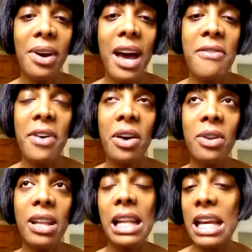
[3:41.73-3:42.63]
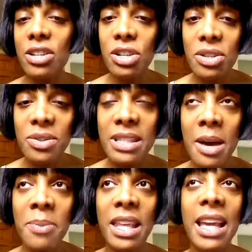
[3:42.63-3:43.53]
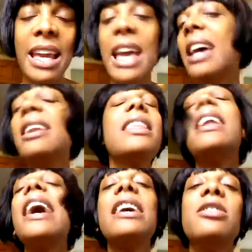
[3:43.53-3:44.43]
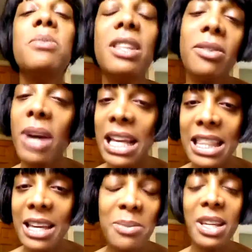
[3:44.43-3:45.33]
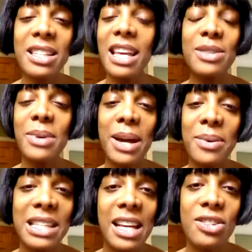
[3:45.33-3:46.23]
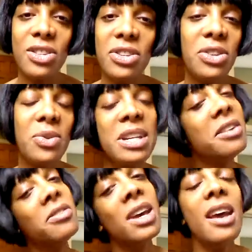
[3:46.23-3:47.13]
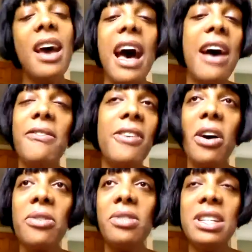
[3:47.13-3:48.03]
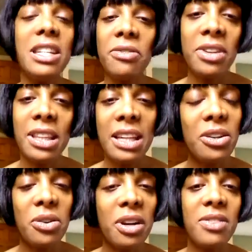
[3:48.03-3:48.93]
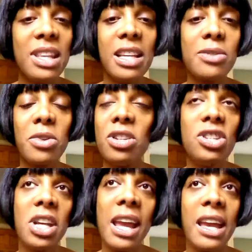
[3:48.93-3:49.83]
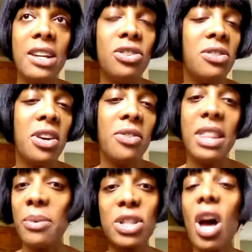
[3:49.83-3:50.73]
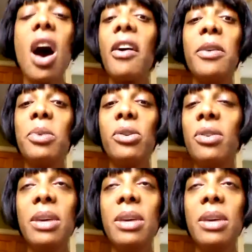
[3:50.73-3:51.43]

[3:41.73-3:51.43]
I felt led to do something, and that had to be the right thing because that's what I was led to do. And if I felt differently or if things were to change, that was horrible.